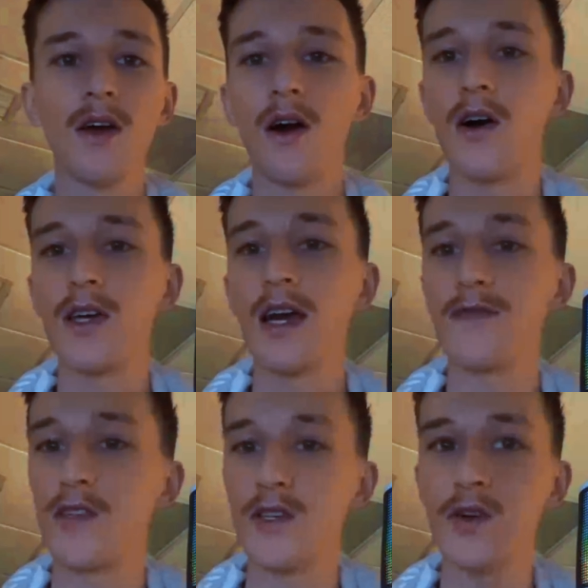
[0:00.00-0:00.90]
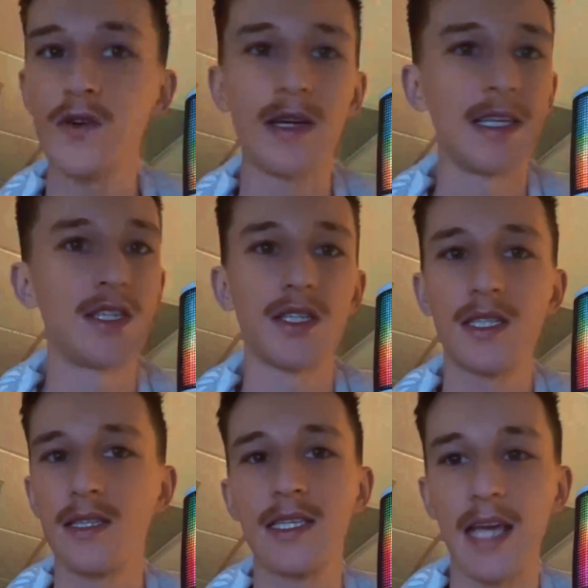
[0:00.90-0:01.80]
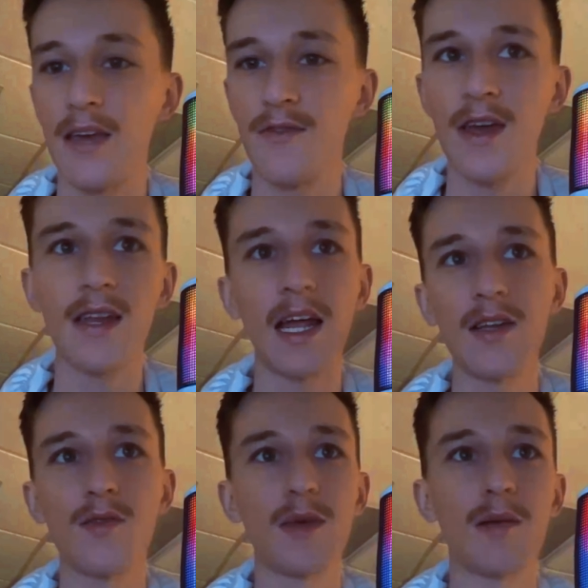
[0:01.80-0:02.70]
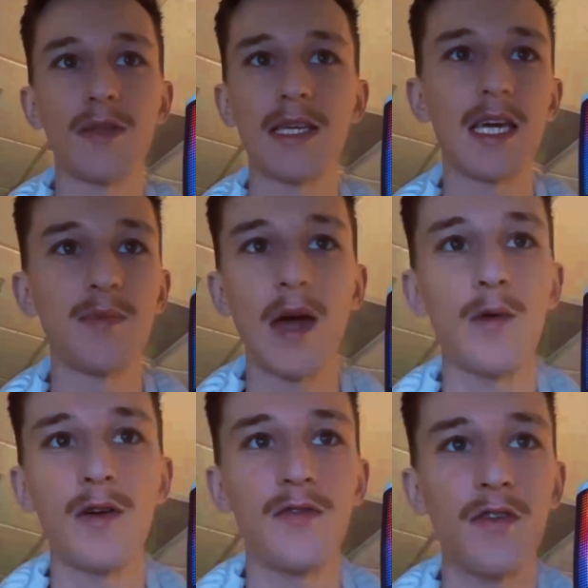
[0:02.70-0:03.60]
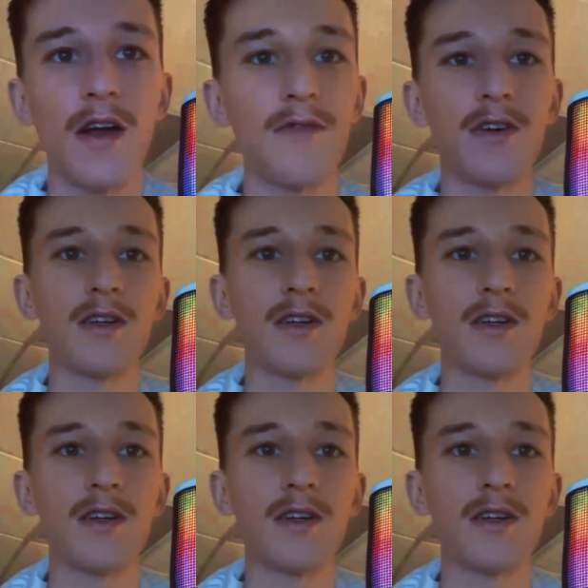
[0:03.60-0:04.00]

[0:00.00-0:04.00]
all you have to do is just save it and you'll be able to keep that one forever,